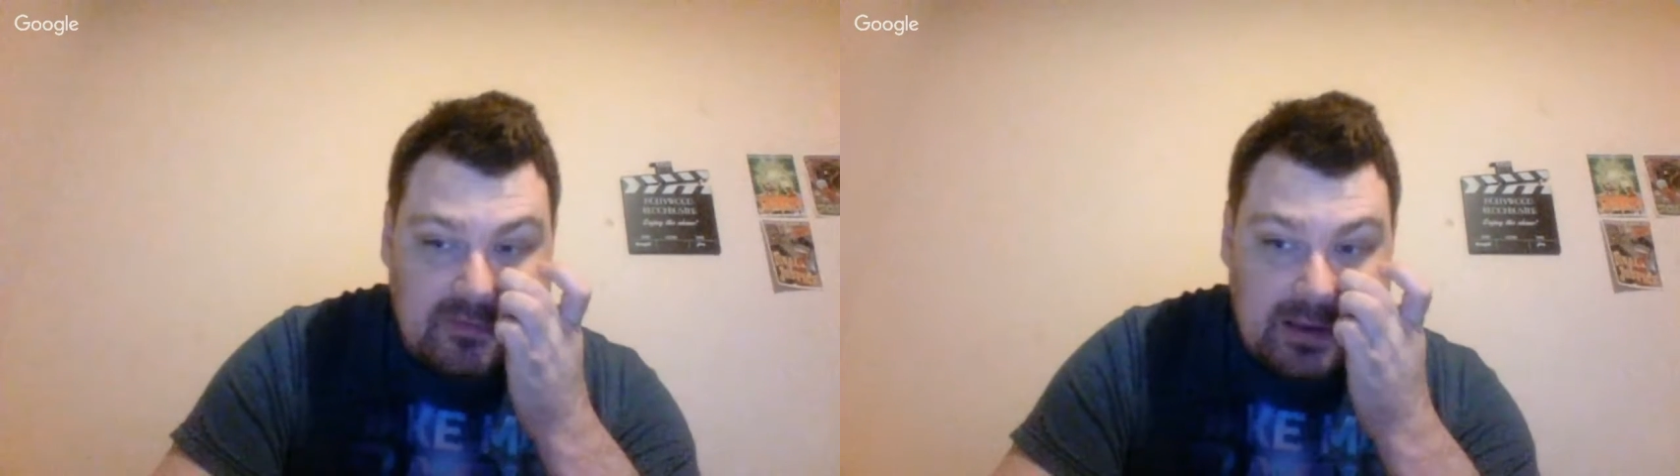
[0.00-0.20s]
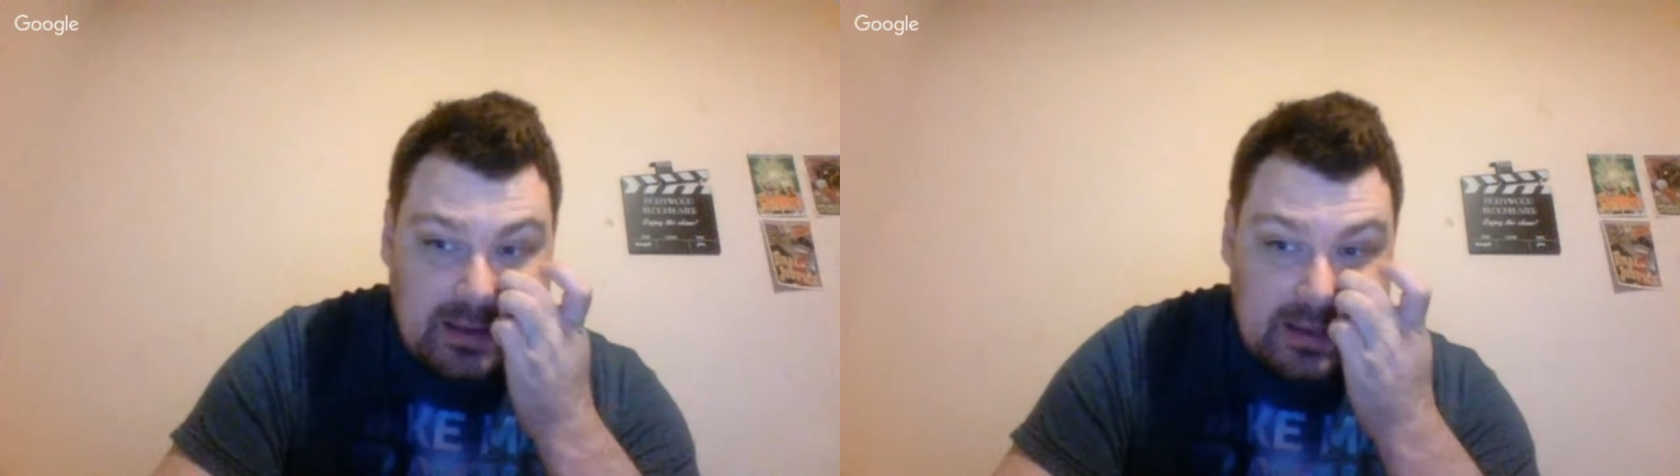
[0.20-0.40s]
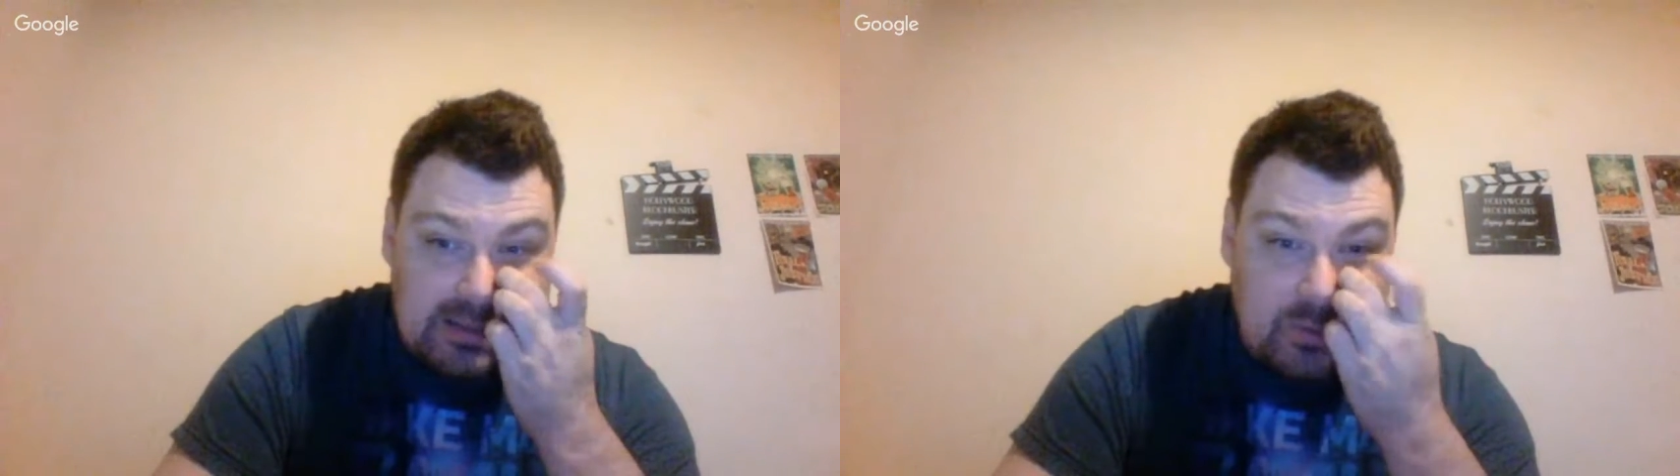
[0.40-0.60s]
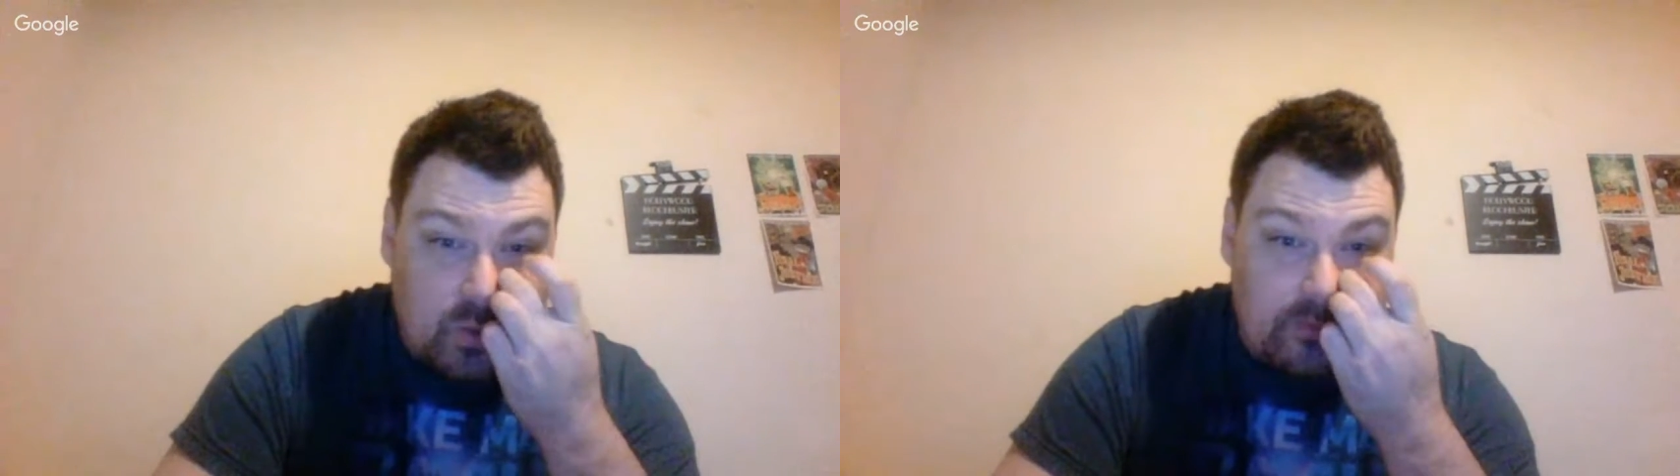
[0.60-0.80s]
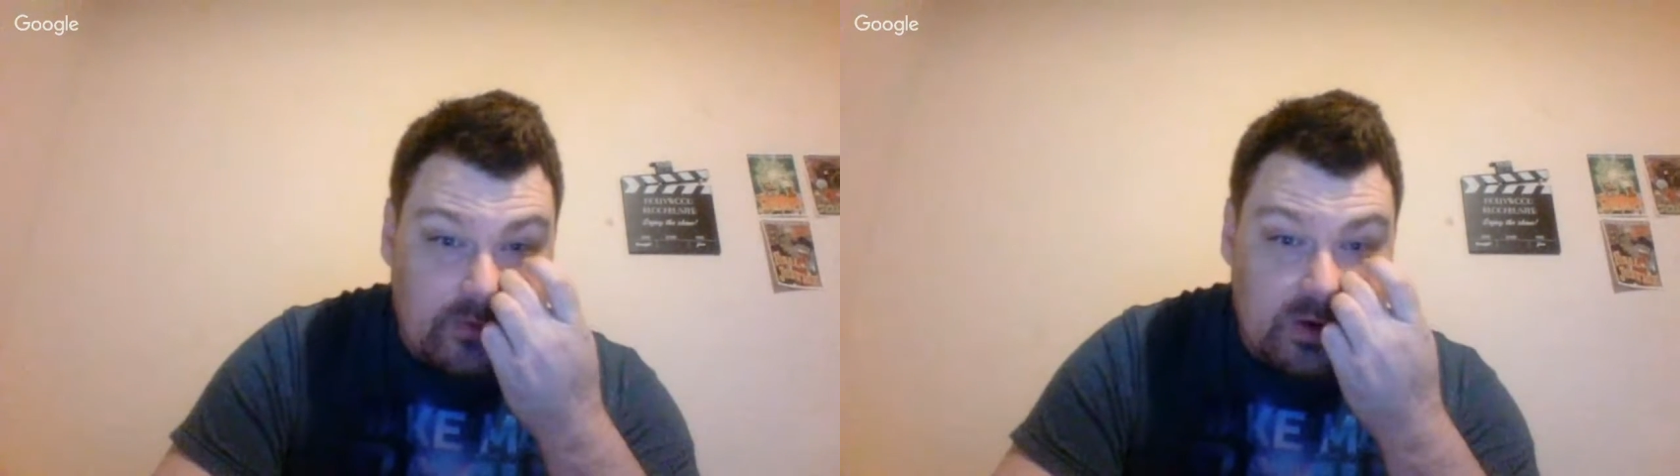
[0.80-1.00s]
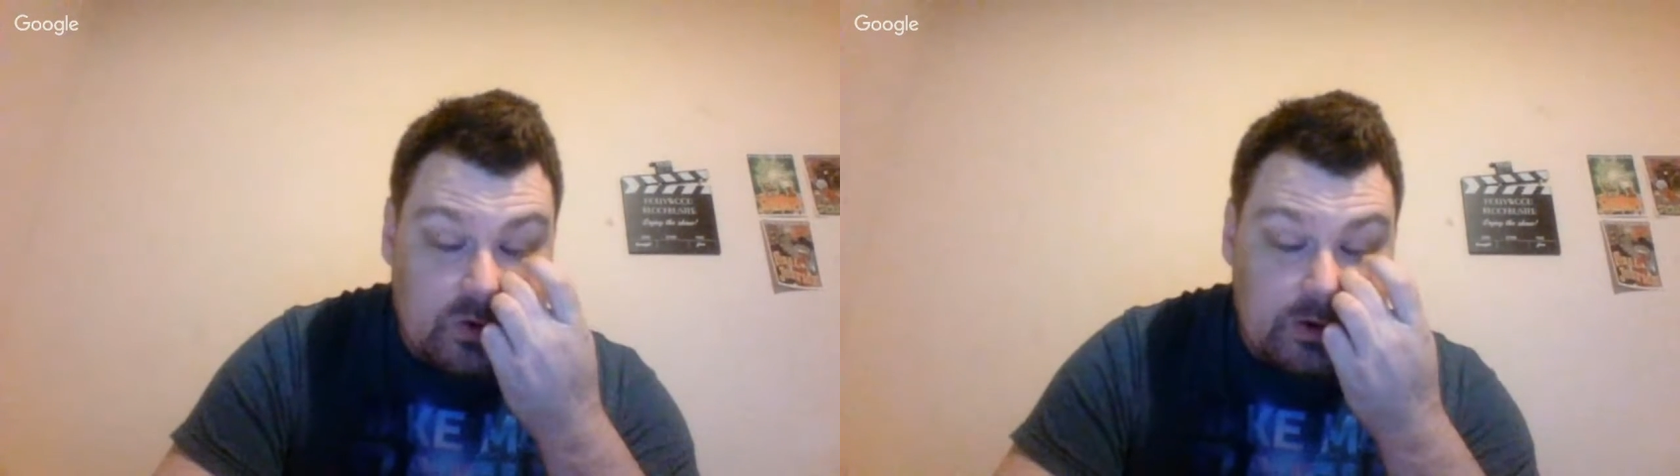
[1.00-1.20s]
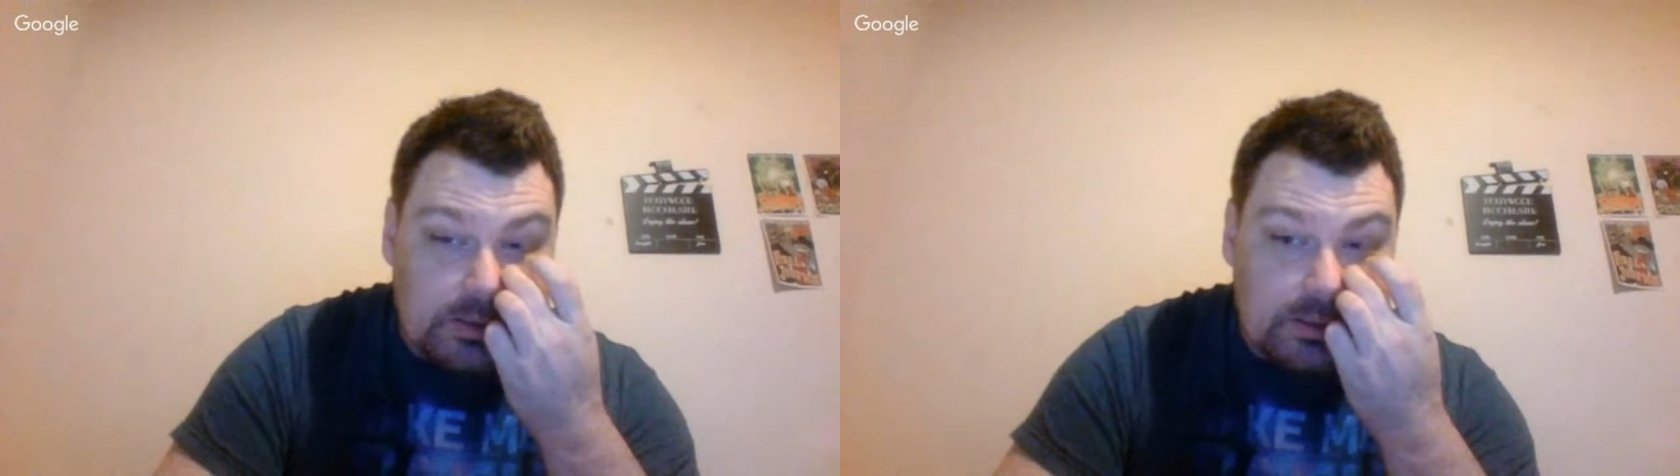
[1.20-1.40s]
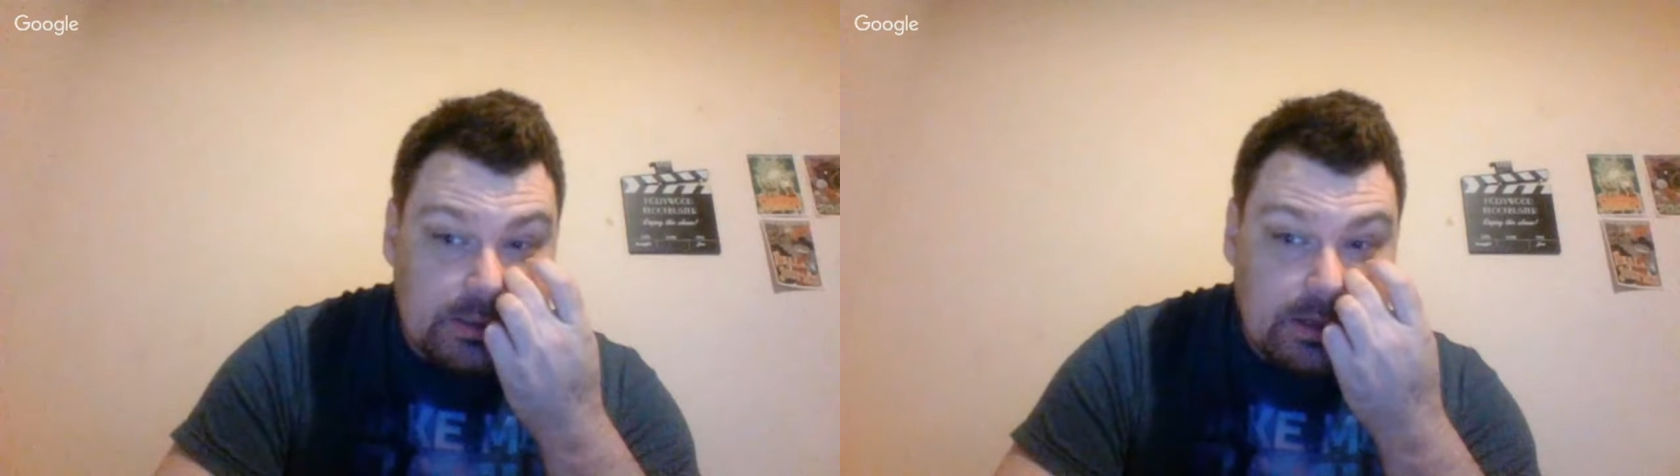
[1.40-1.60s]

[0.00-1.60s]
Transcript: I can get some more viewers